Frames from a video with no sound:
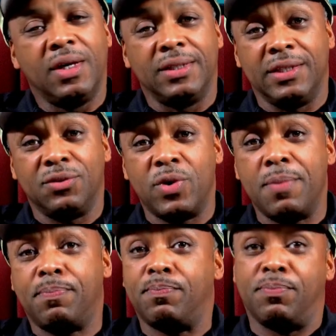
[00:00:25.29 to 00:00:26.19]
This is
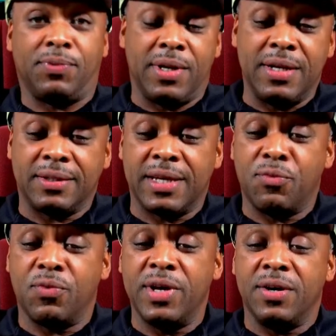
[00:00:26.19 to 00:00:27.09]
where things
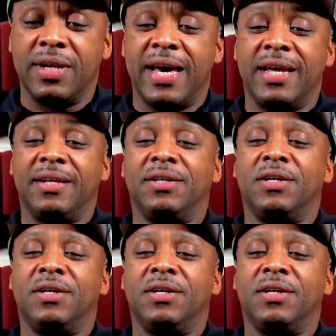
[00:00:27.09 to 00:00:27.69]
get real at.